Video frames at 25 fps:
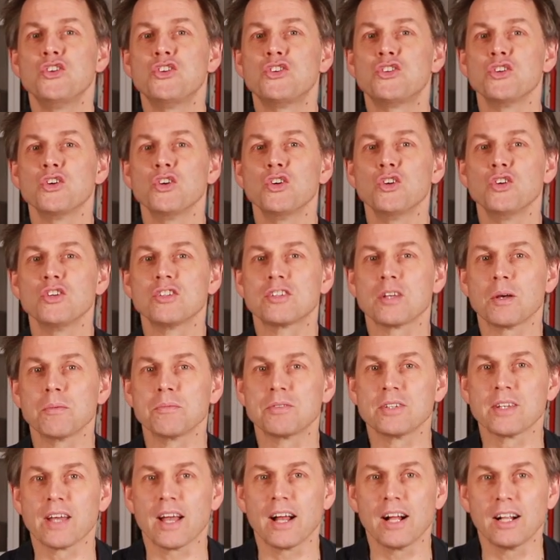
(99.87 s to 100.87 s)
Do
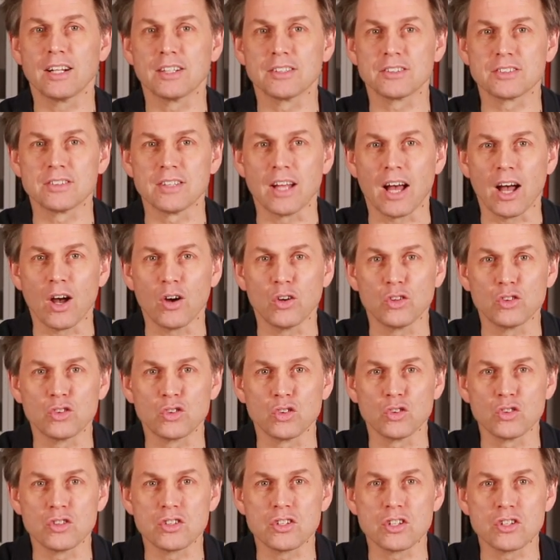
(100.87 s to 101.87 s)
something else now
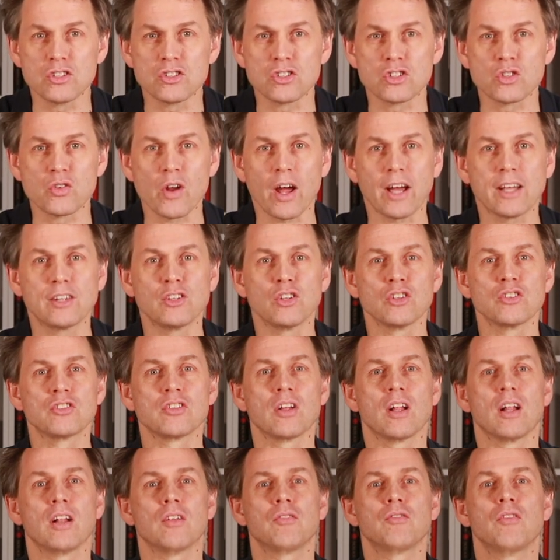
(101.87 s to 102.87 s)
to distract
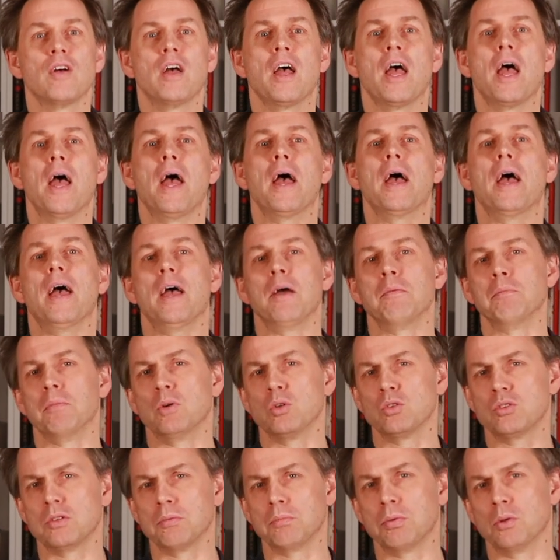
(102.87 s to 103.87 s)
yourself and
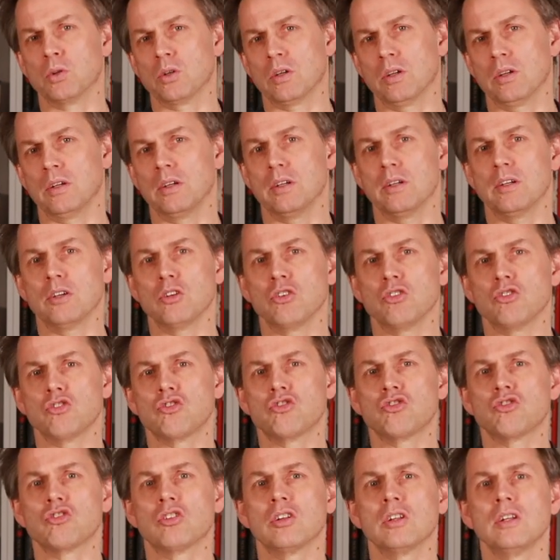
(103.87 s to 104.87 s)
most importantly,
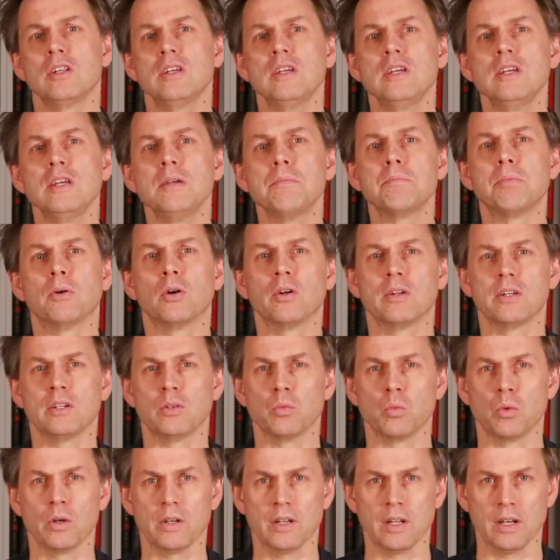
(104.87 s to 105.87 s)
sleep on
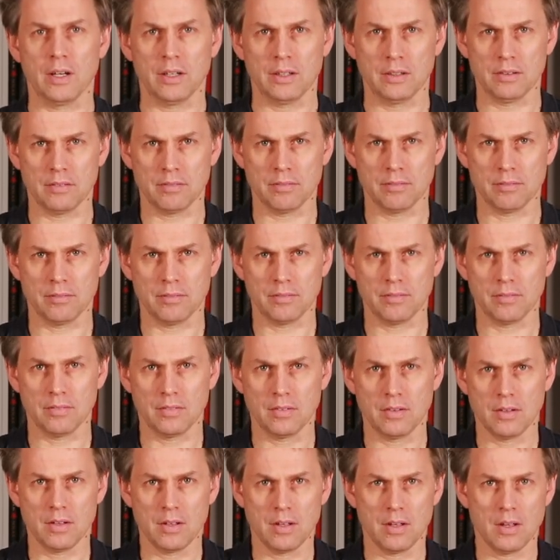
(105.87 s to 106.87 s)
it one night.
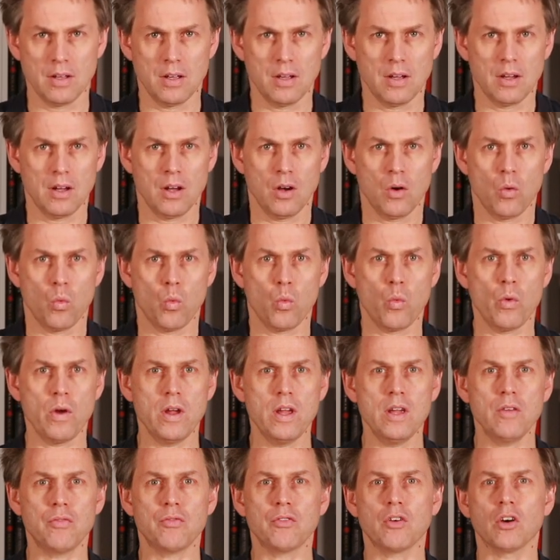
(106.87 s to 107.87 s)

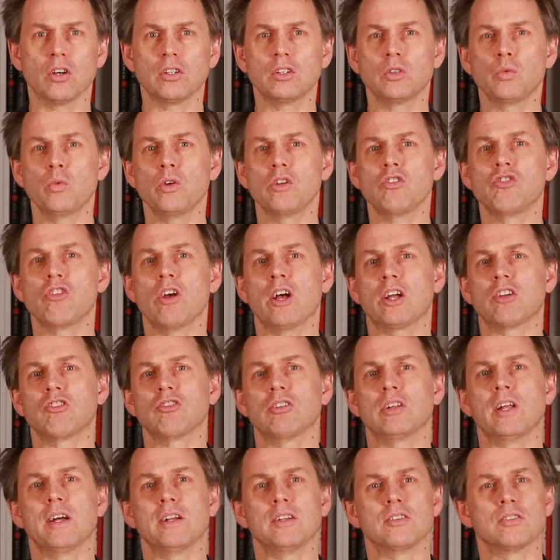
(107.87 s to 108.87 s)
We've gotten
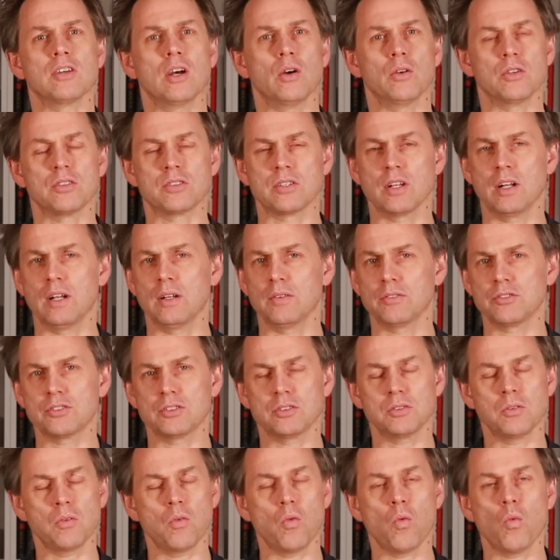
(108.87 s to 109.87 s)
rejection letters
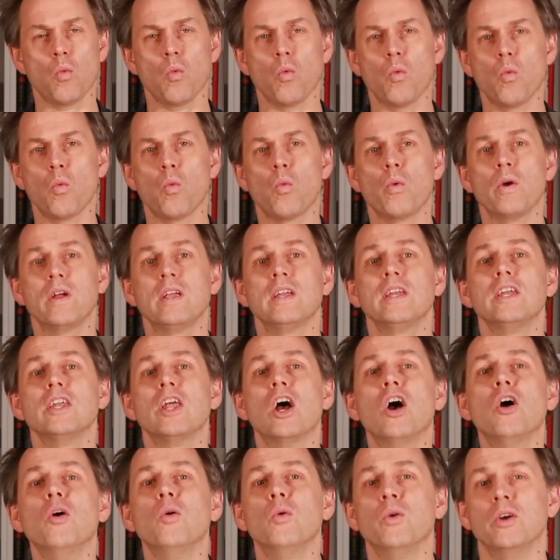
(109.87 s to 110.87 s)
ourselves. We
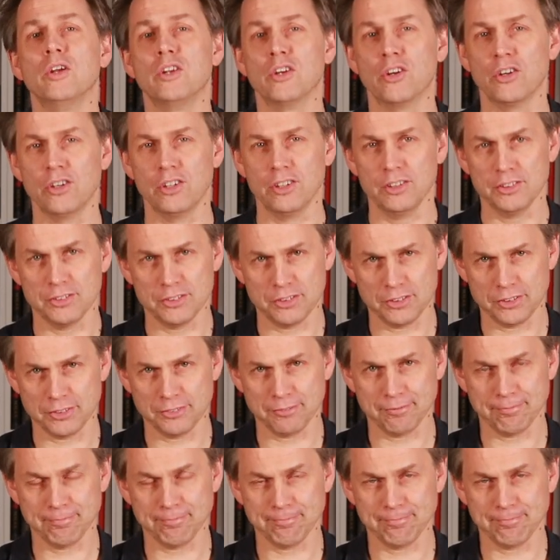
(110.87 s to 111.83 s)
know it hurts.